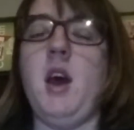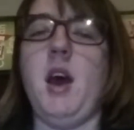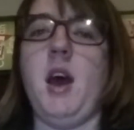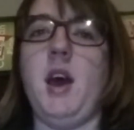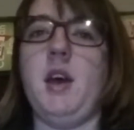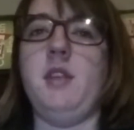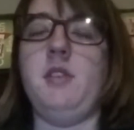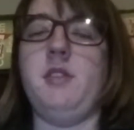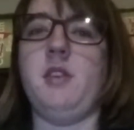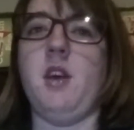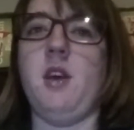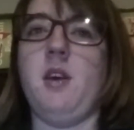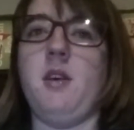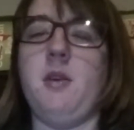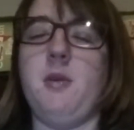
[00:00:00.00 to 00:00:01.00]
And
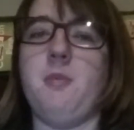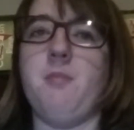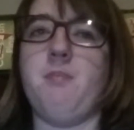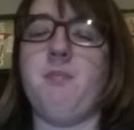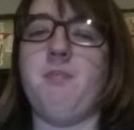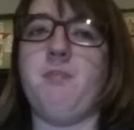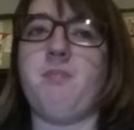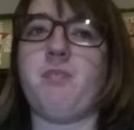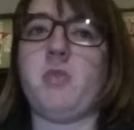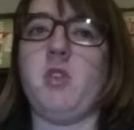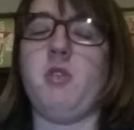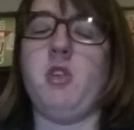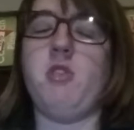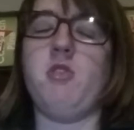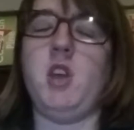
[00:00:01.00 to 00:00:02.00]

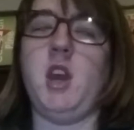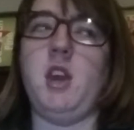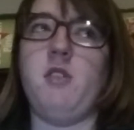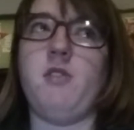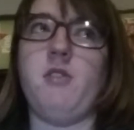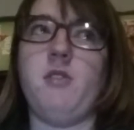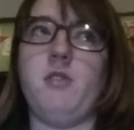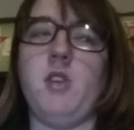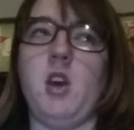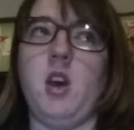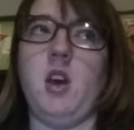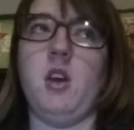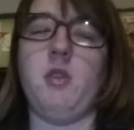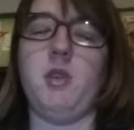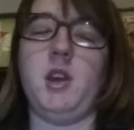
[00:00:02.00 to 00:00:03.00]
Ruth Neve,
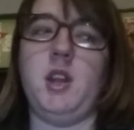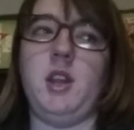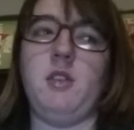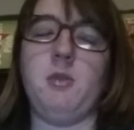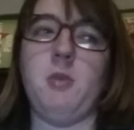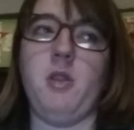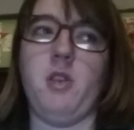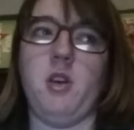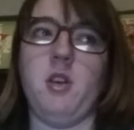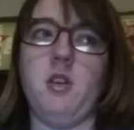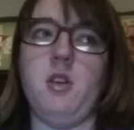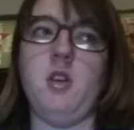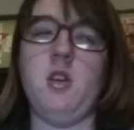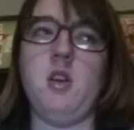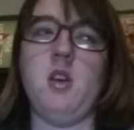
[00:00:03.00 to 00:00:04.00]
Ricky Neve's mother,
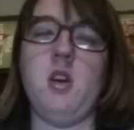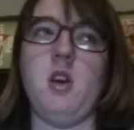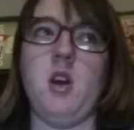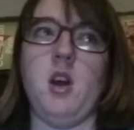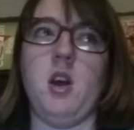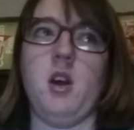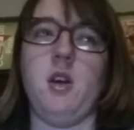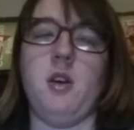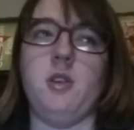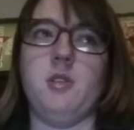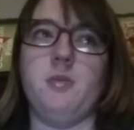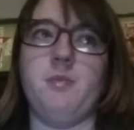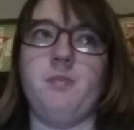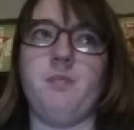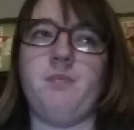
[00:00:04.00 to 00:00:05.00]

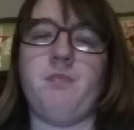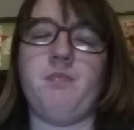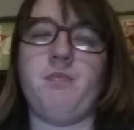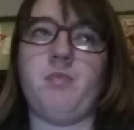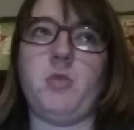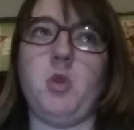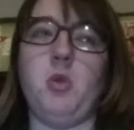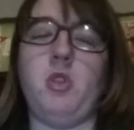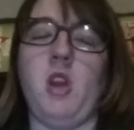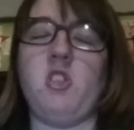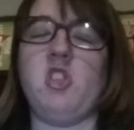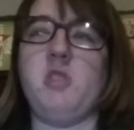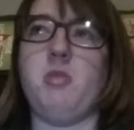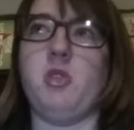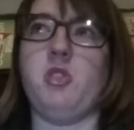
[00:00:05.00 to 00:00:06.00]
was
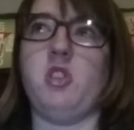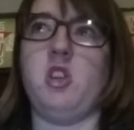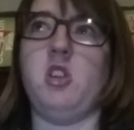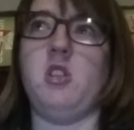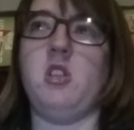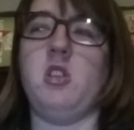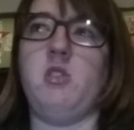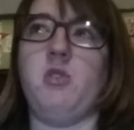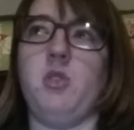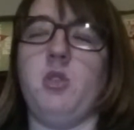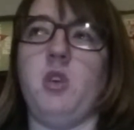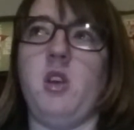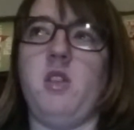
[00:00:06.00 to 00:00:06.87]
actually prosecuted for, I